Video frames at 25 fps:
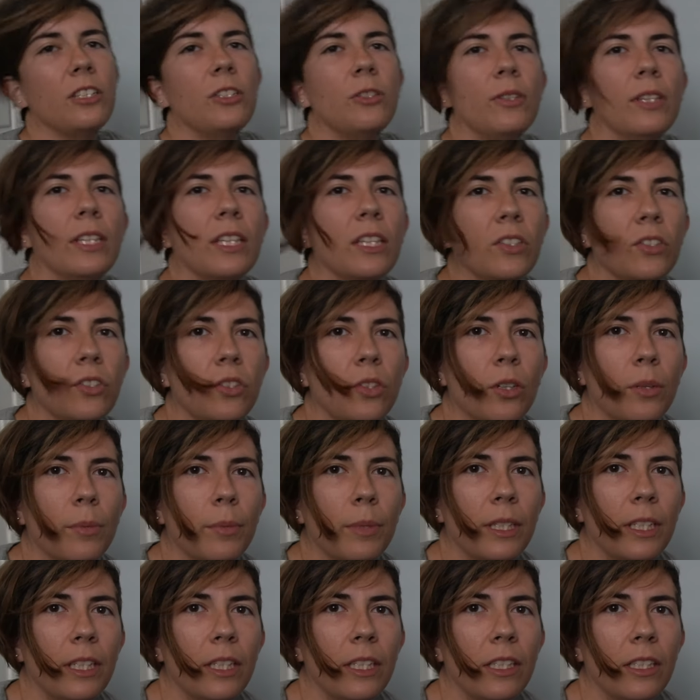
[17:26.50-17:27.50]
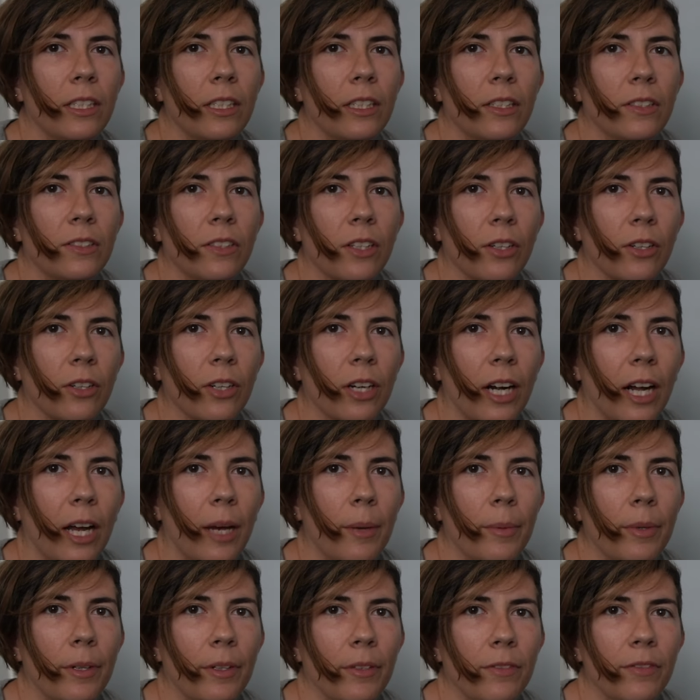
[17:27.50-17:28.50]
do this normally. So I'll
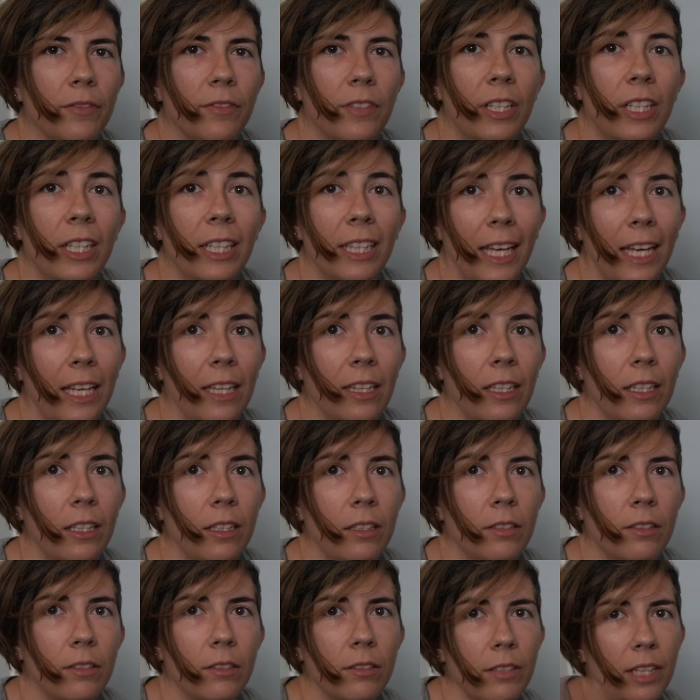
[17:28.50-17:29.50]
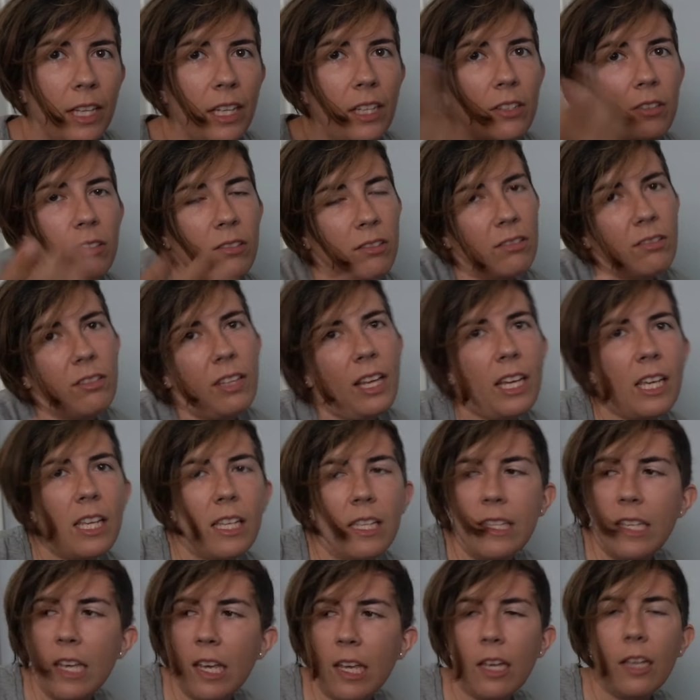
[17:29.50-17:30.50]
grab very lightly. Like
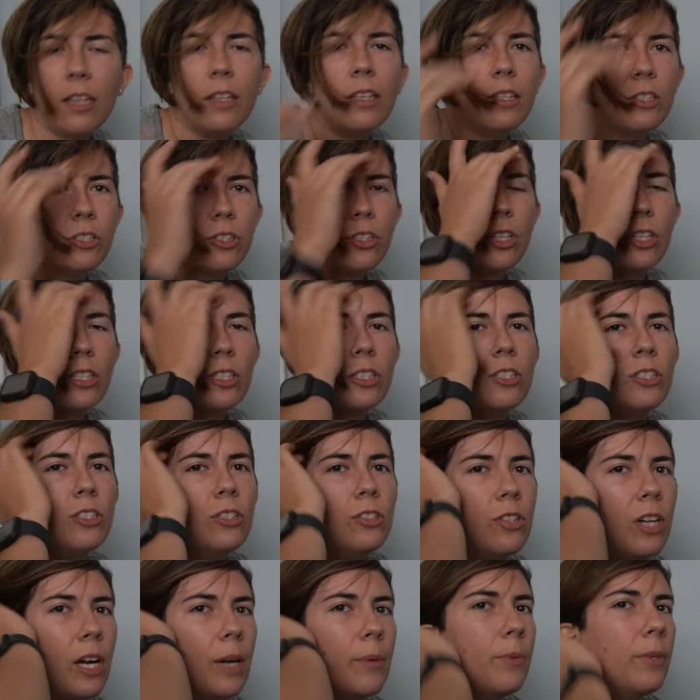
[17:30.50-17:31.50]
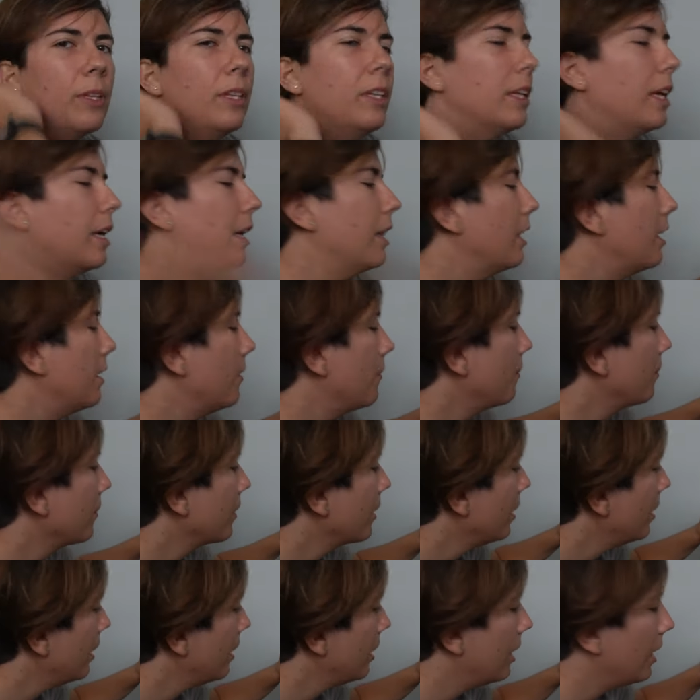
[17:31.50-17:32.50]
it's saying on the instructions, you grab really lightly.
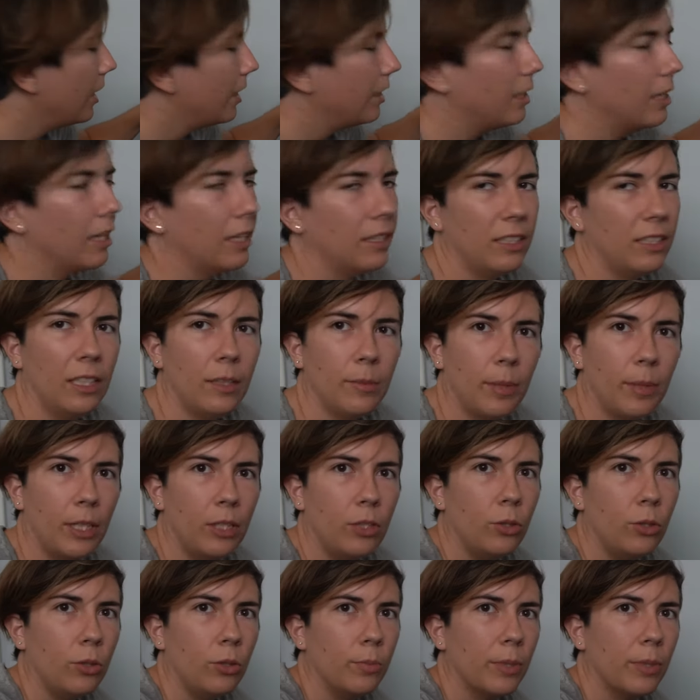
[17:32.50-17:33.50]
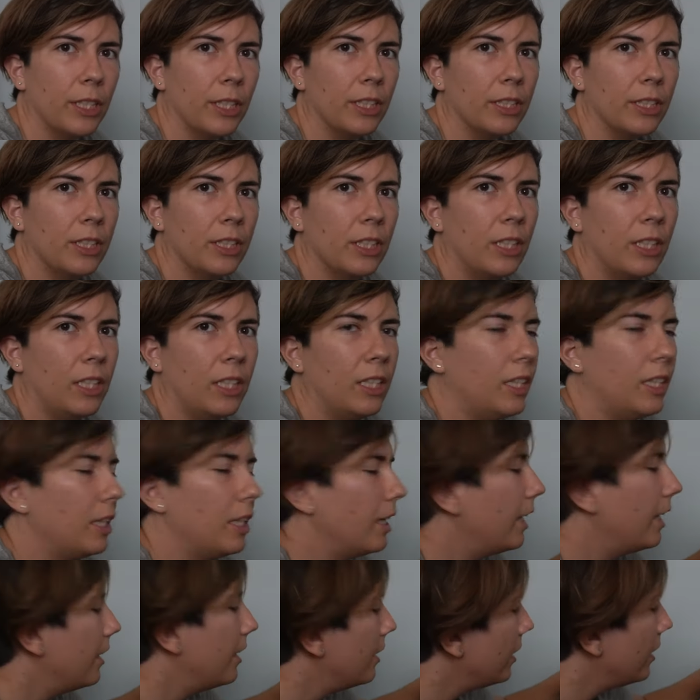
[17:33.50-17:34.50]
And then I'll take my toothbrush.
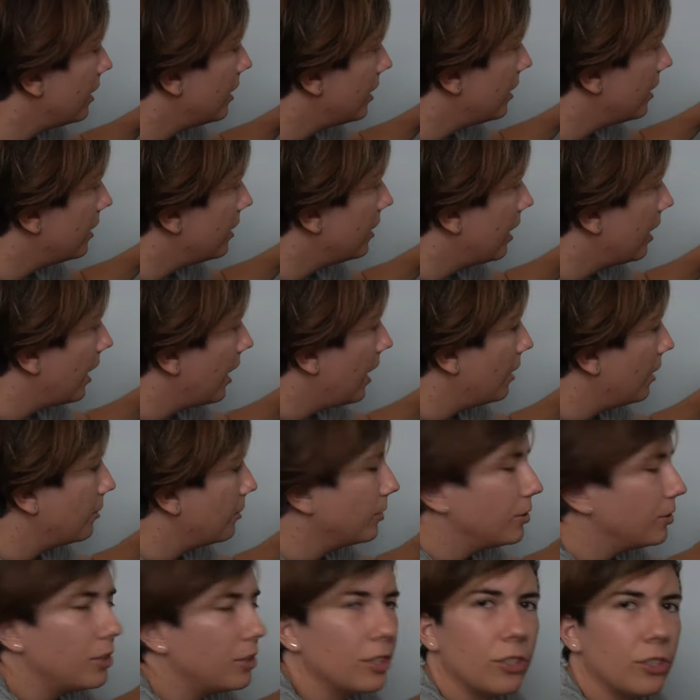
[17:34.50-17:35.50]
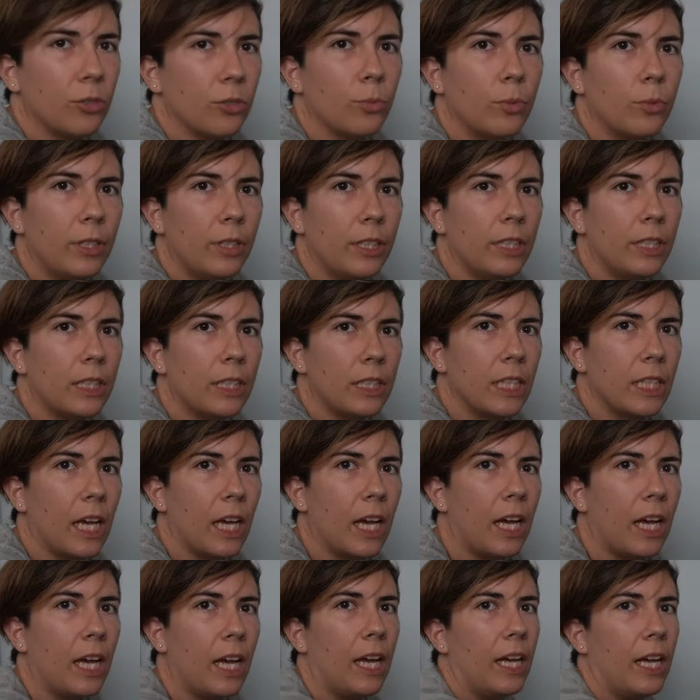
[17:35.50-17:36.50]
And then I will just one
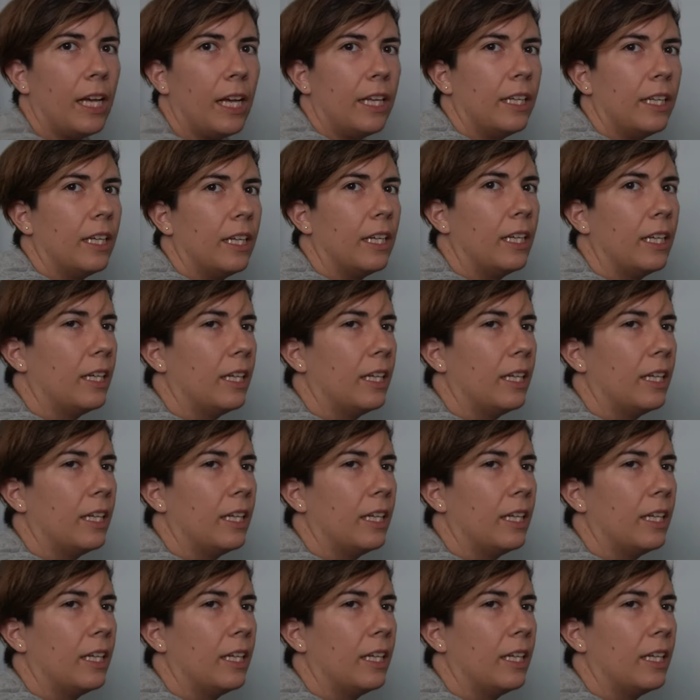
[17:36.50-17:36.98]
side